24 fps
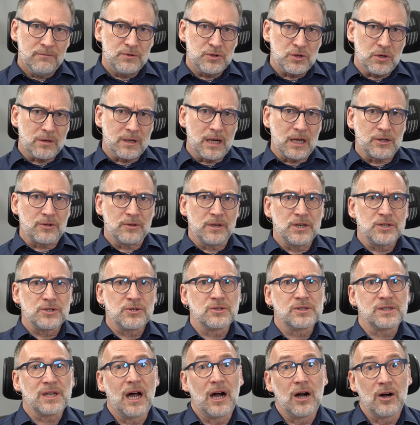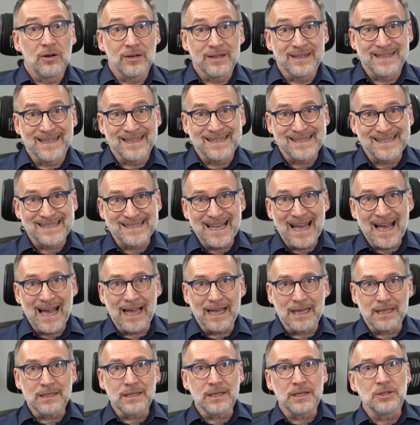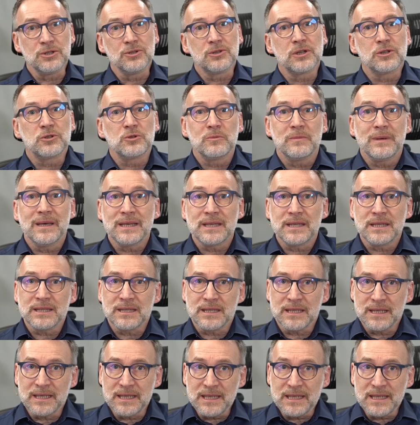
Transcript: Visual calculations are designed in order to make it